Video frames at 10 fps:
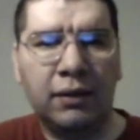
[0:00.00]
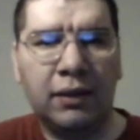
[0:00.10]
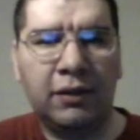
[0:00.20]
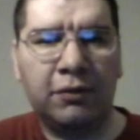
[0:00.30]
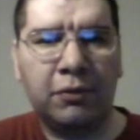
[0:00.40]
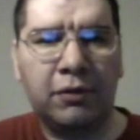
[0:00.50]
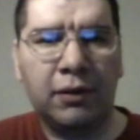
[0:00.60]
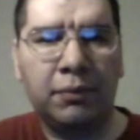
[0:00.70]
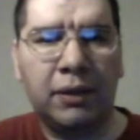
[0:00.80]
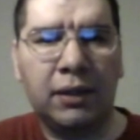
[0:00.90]
that this was
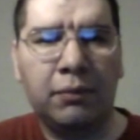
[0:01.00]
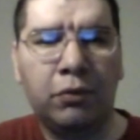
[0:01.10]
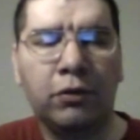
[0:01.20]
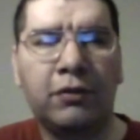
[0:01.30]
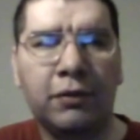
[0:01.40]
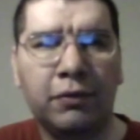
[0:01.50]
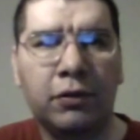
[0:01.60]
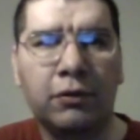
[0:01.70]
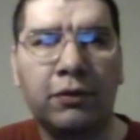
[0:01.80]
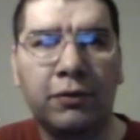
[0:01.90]
going to become more
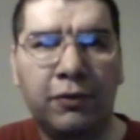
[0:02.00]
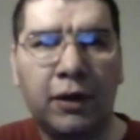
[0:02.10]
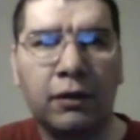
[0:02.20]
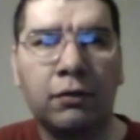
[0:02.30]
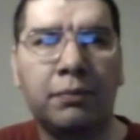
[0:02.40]
difficult to follow,